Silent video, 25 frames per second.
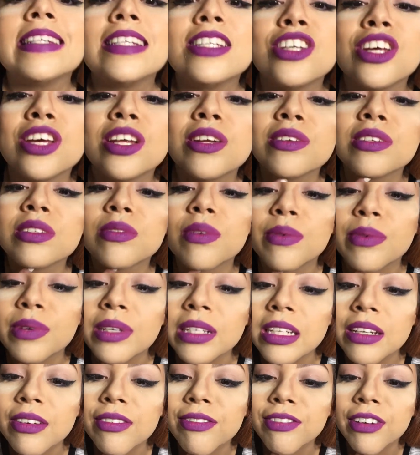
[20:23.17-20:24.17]
Chin is what
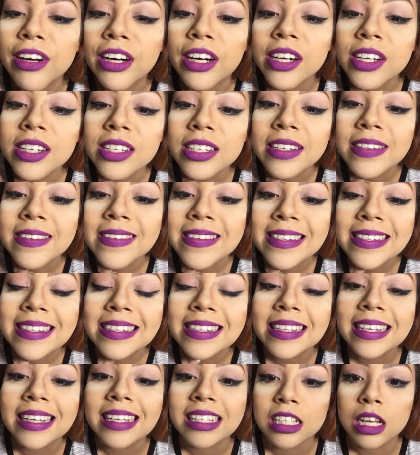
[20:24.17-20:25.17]
we did first, and you can
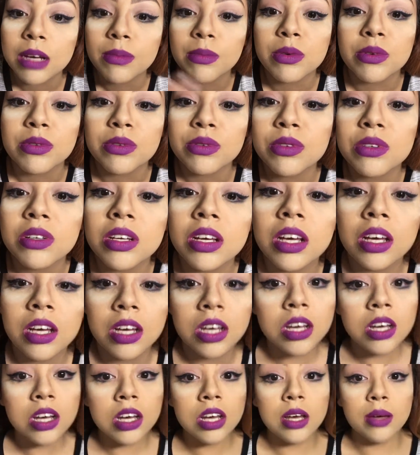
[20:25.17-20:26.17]
see it's almost
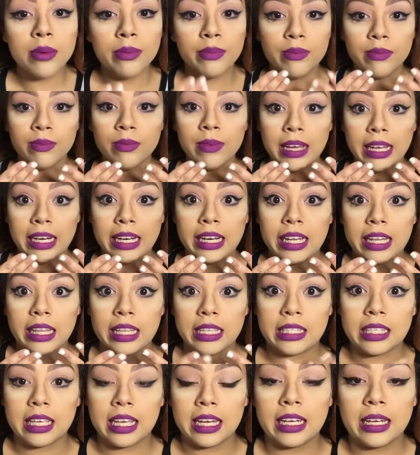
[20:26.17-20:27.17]
into
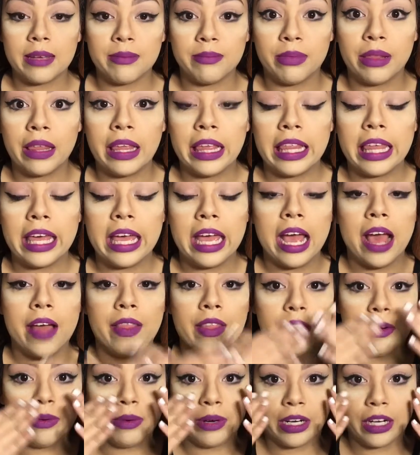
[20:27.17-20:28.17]
the skin completely,
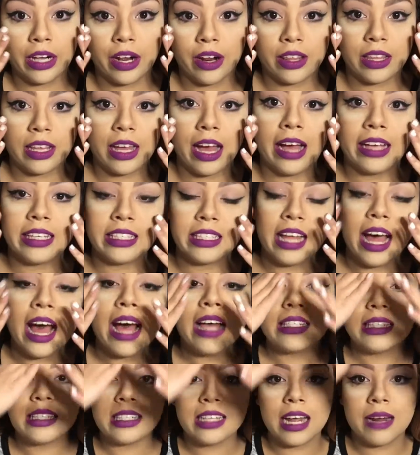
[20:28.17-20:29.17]
and then we're going to go to the eyes
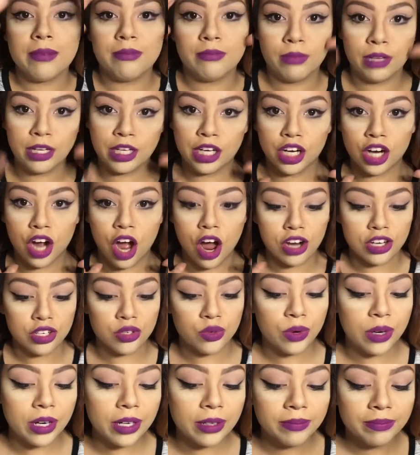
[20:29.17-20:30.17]
last and blend our
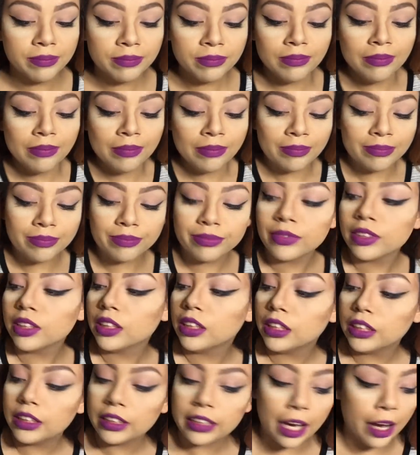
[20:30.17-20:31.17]
contour.
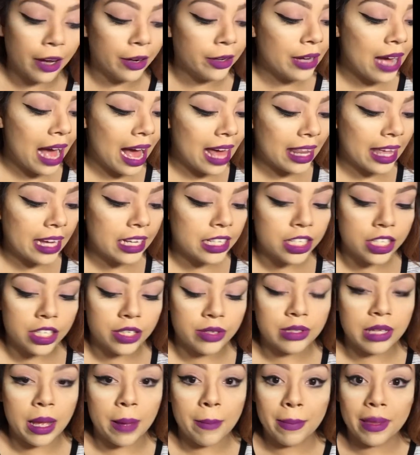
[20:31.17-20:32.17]
So I like to
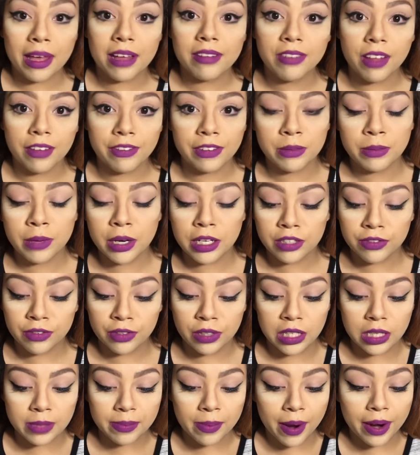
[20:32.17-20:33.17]
use a big fluffy brush
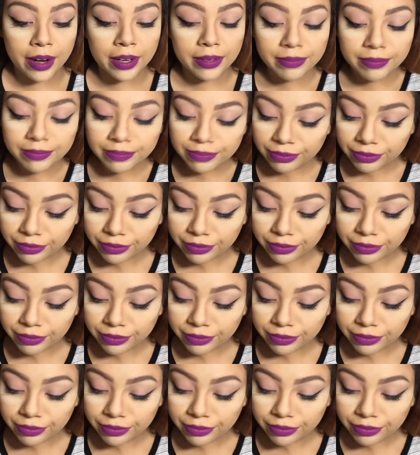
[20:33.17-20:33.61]
for this part.